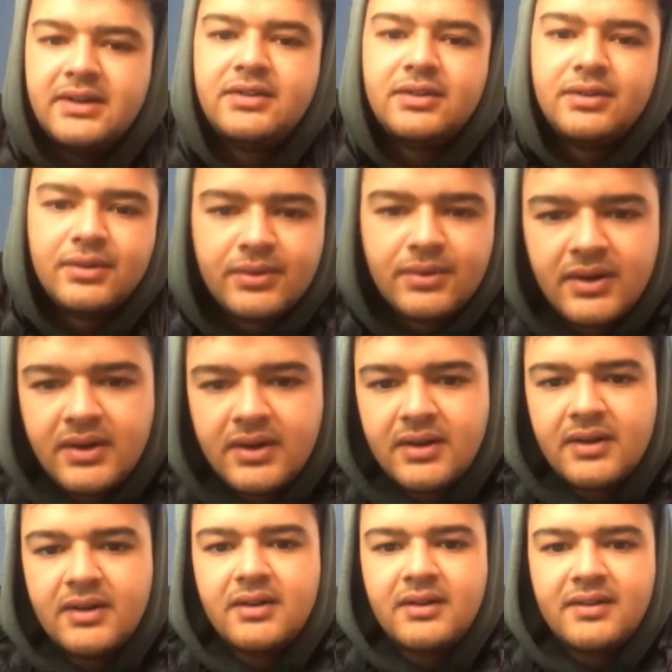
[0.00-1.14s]
into
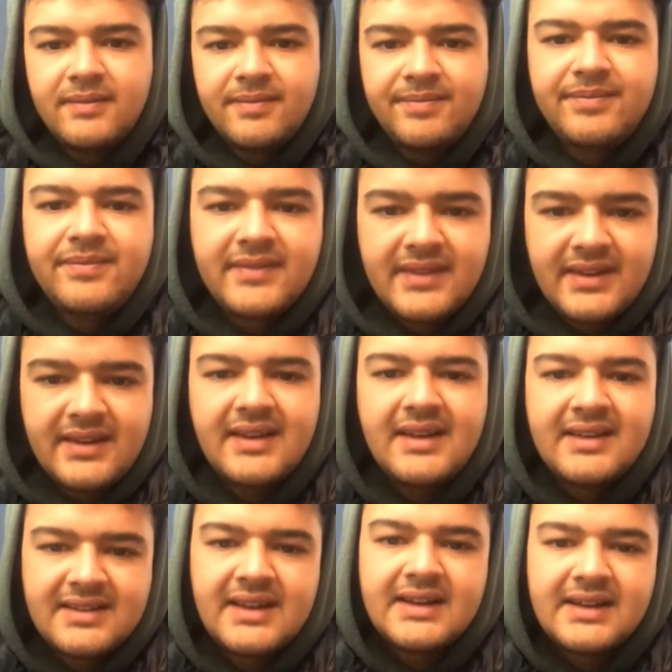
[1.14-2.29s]

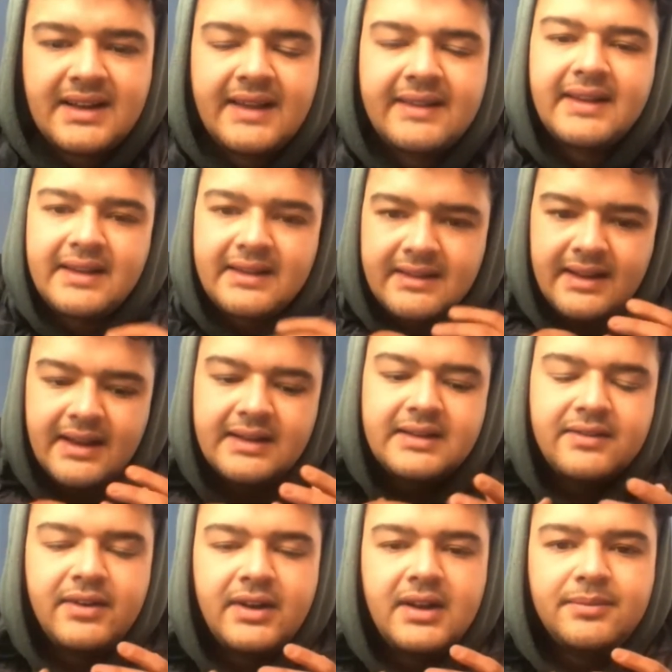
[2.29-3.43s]
exactly. And then that
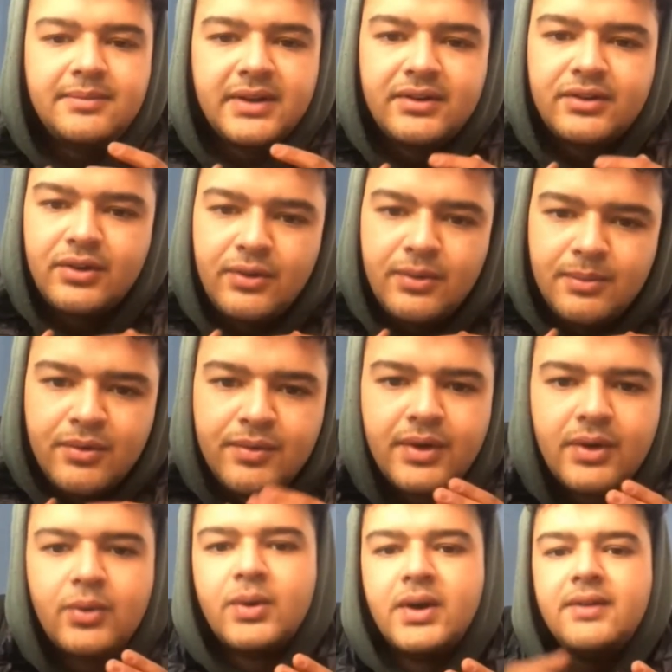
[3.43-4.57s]
developed into
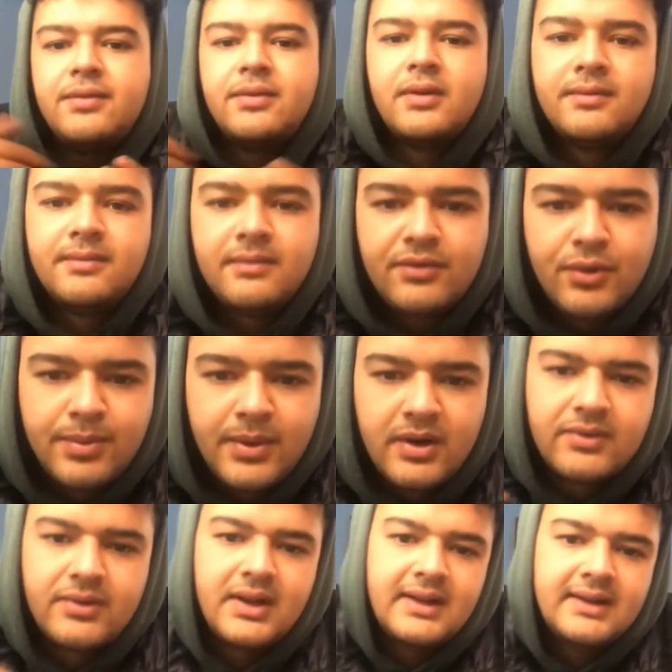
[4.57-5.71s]
moving away from
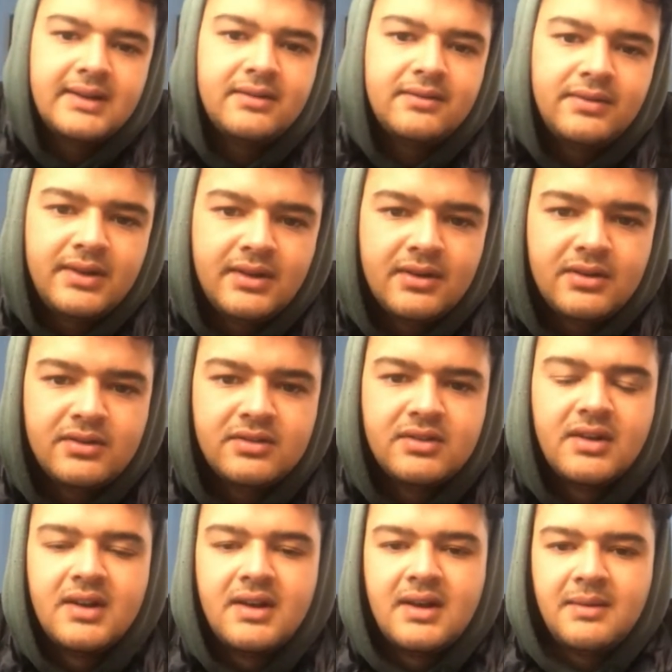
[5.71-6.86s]
football related videos,
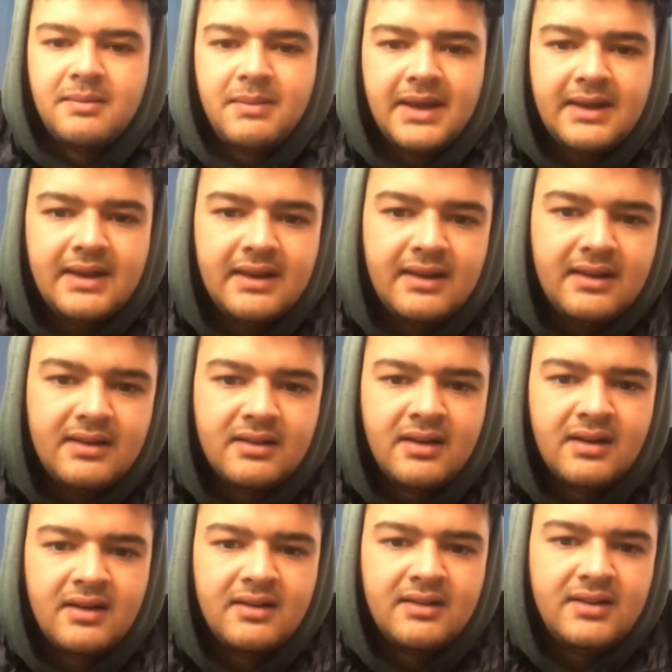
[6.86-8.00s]
making
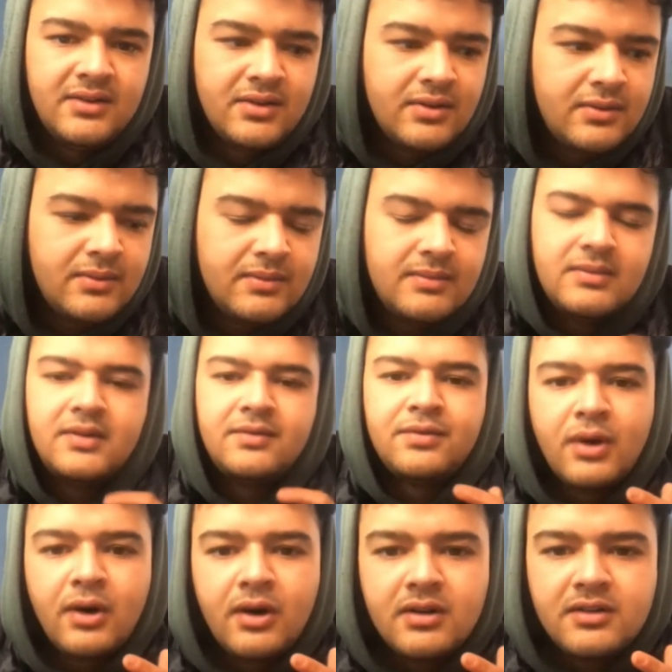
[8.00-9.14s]

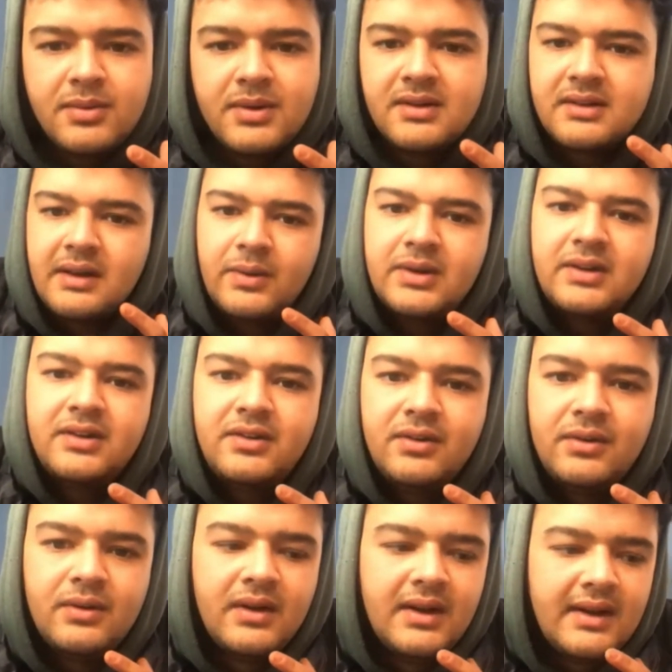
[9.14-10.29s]
vlogs, because I wanted to
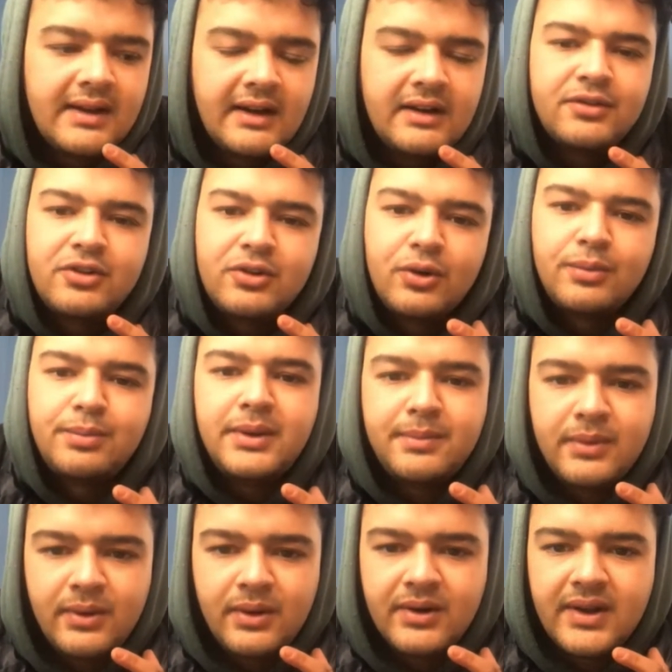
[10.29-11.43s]
kind of show people,
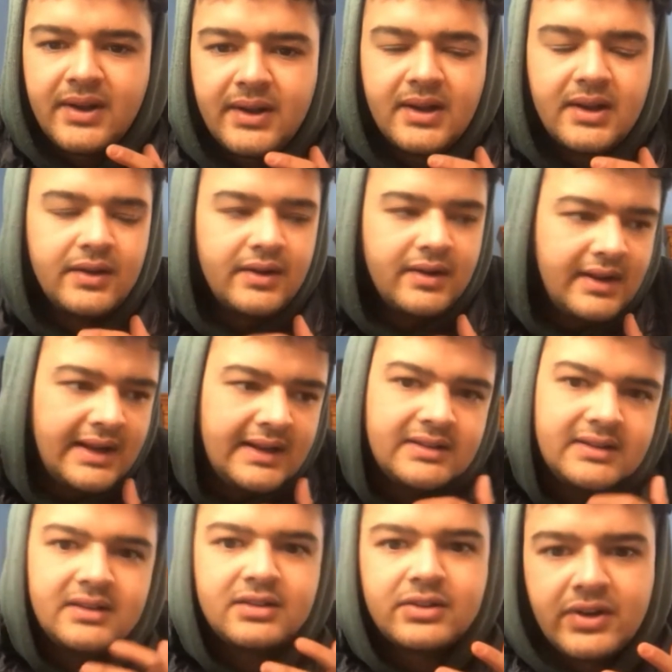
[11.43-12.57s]
okay, ilito
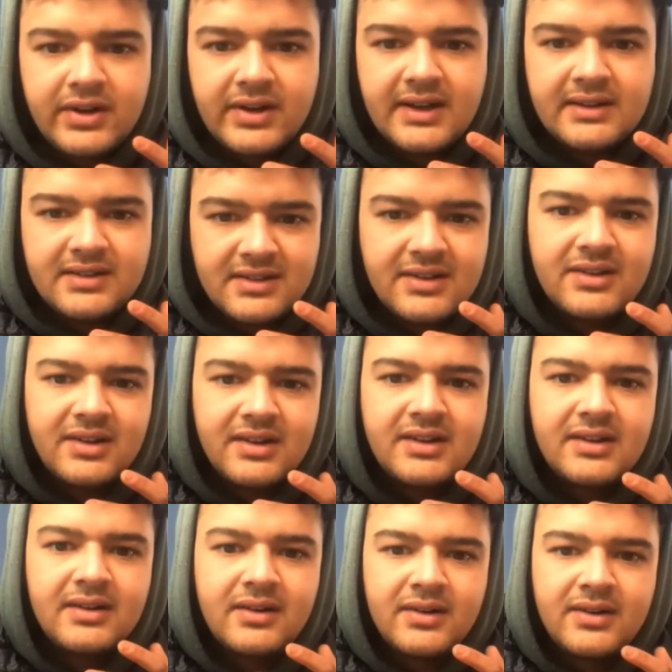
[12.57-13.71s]
esto as
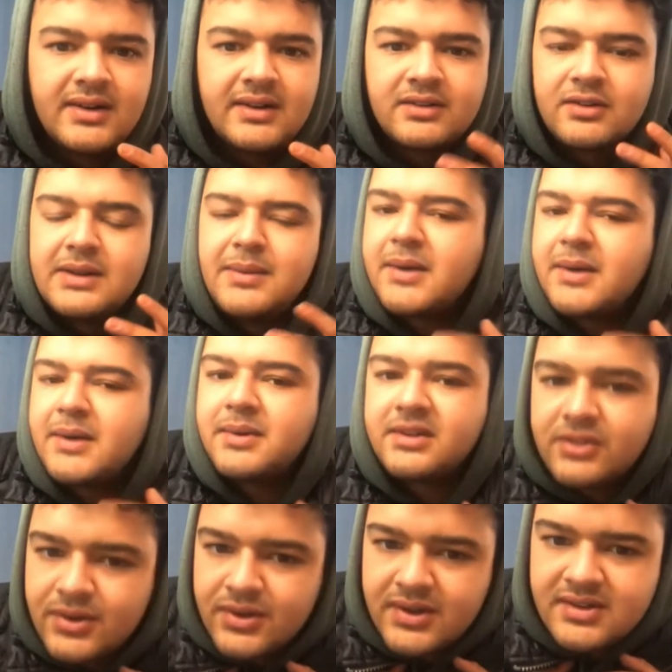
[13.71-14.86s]
or esko di map my
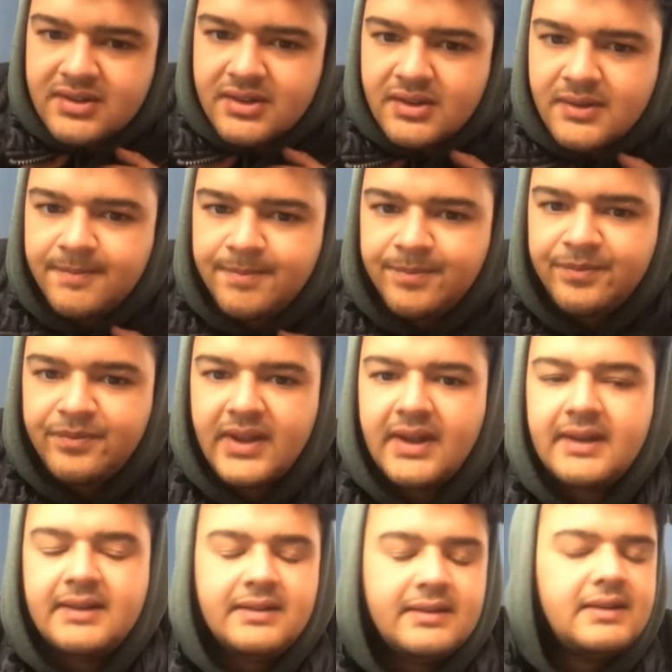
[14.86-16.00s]
story. So
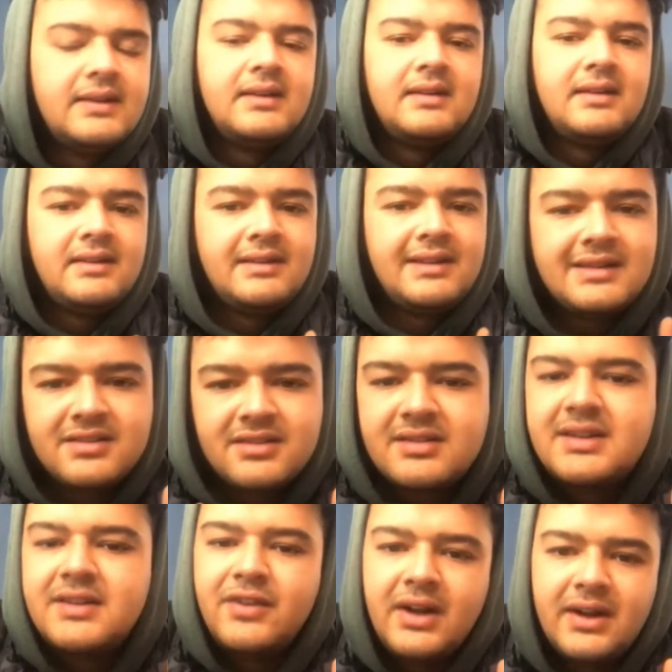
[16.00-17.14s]
and that
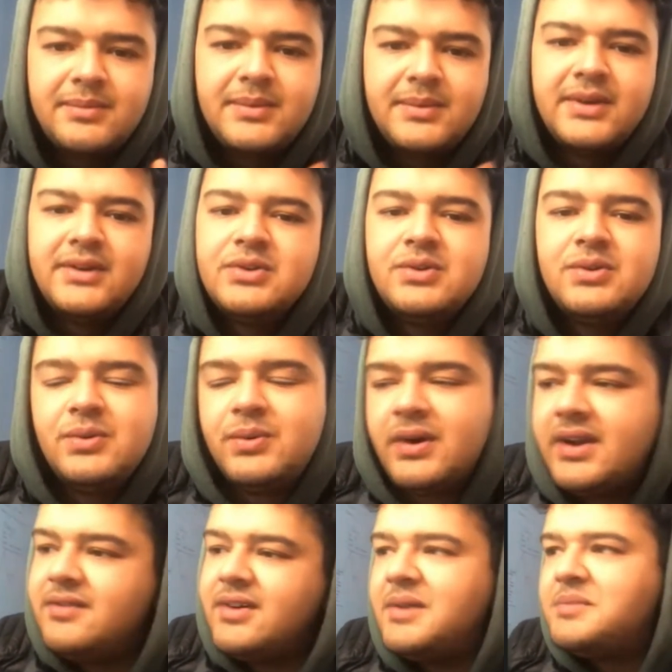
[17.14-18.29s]
just developed into
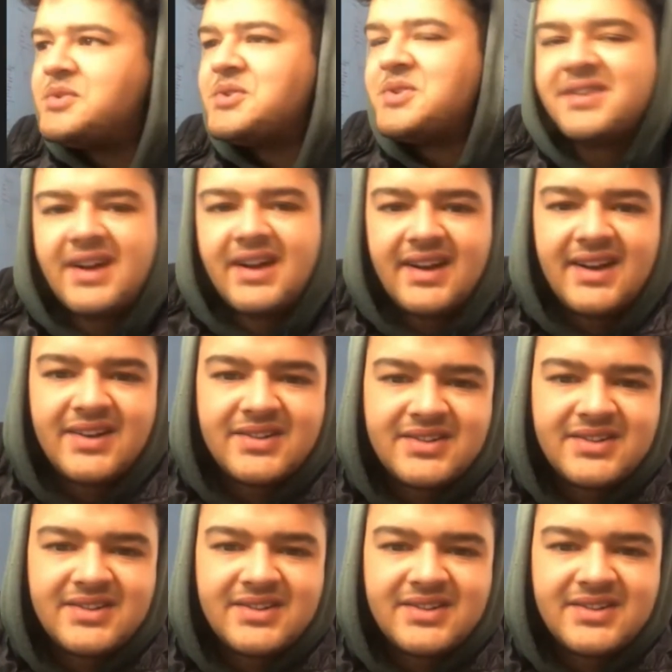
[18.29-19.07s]
whatever I'm doing right now.